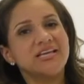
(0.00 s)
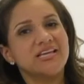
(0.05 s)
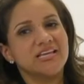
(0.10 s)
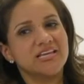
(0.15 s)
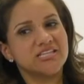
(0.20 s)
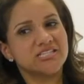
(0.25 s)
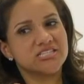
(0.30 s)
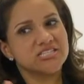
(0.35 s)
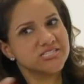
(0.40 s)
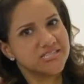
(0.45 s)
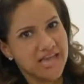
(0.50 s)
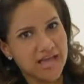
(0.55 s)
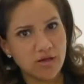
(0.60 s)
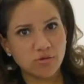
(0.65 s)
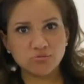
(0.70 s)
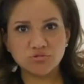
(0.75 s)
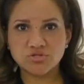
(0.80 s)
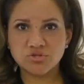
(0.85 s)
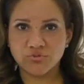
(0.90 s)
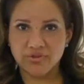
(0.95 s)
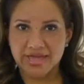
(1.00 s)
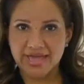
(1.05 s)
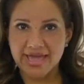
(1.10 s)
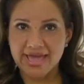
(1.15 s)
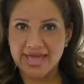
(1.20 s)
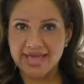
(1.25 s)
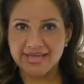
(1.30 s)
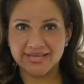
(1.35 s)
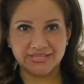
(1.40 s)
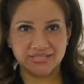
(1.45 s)
it sounds
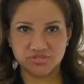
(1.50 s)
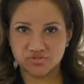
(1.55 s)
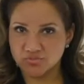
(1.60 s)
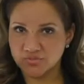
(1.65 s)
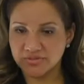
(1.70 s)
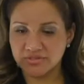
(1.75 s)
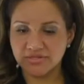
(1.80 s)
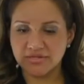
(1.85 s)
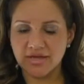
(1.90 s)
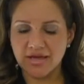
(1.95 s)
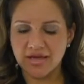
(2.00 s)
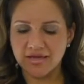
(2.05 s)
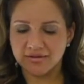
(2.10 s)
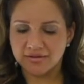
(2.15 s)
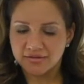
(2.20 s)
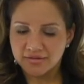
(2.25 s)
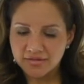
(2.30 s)
okay and it's really not.